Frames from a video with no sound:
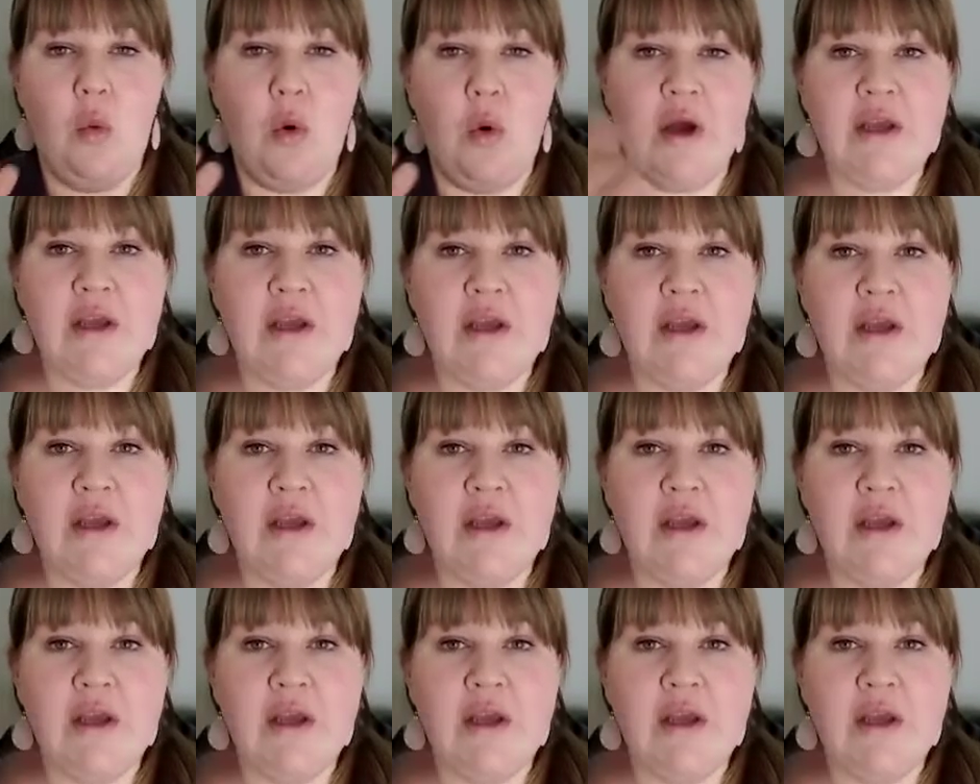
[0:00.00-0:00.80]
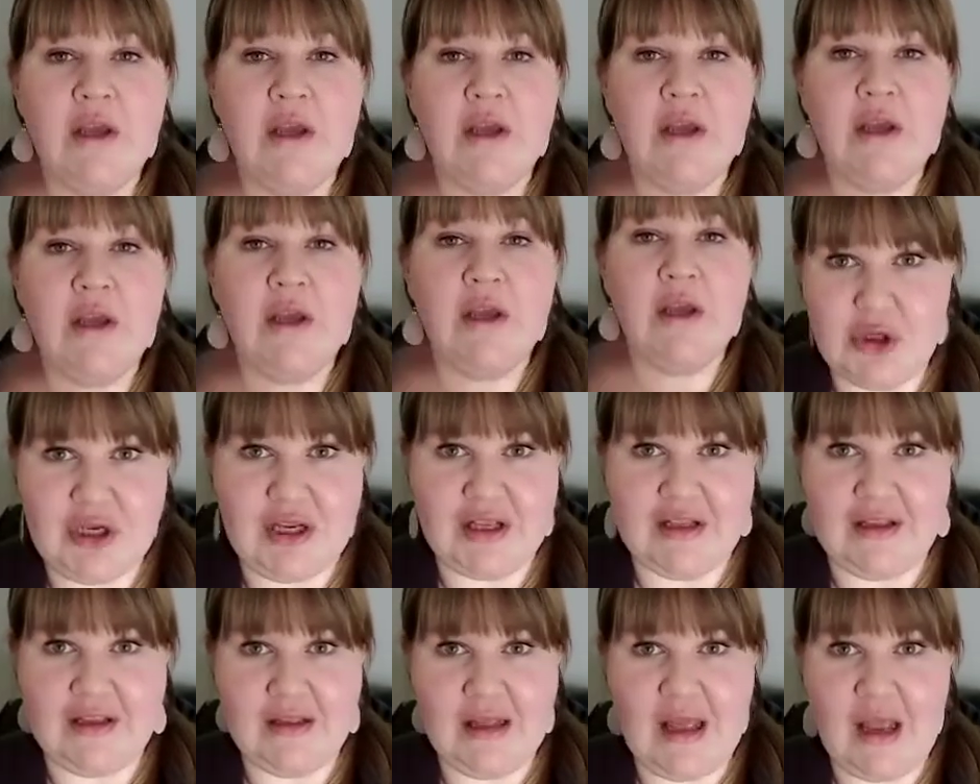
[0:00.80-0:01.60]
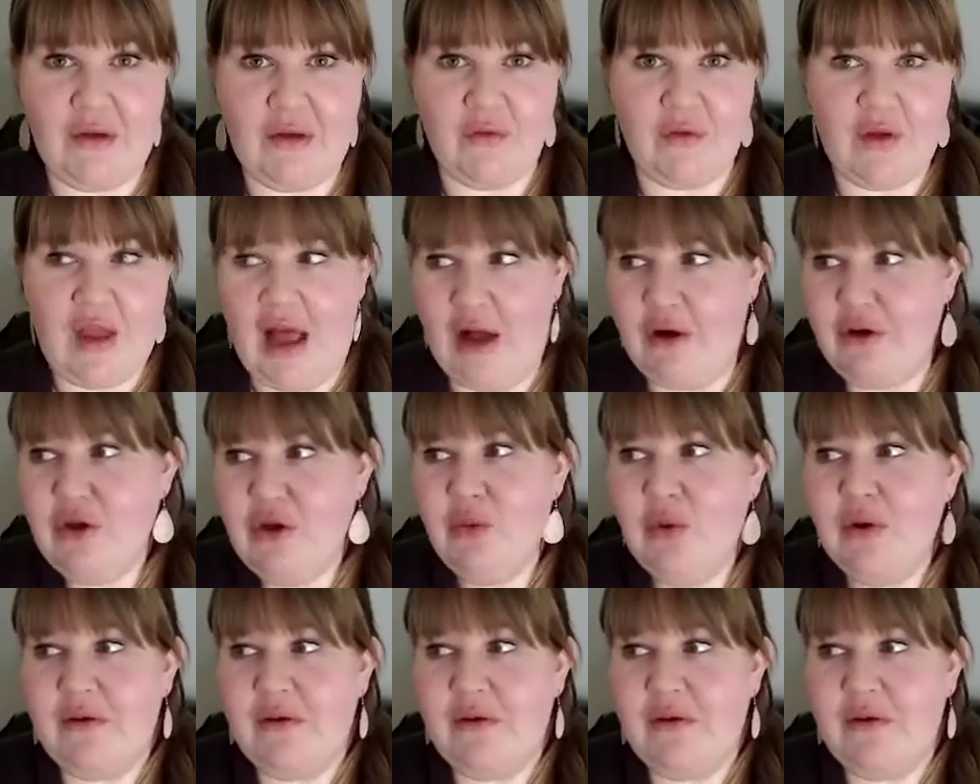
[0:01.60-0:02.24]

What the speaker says: what you want in your daily life.